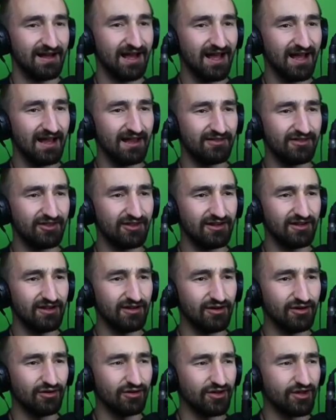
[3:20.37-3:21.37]
The
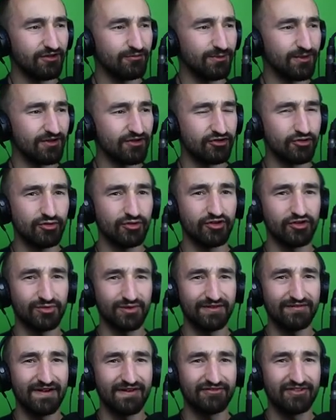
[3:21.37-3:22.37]
earliest one's
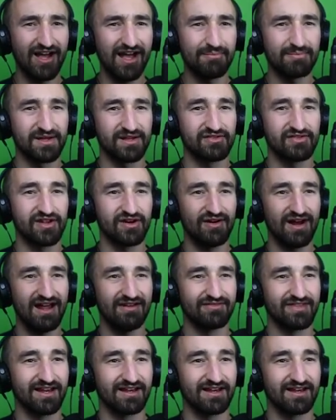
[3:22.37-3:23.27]
225 toppings. I don't have